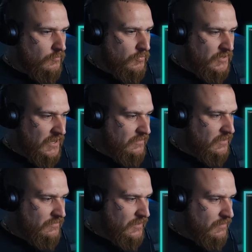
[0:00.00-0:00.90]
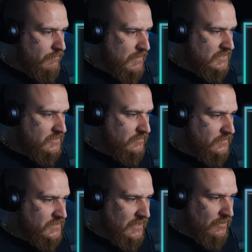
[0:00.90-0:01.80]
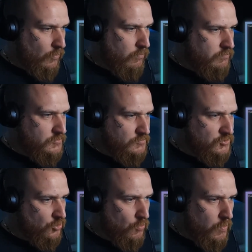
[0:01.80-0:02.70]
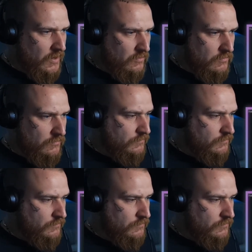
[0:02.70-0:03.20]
yeah, that they are massive. Is that like some sort of whale?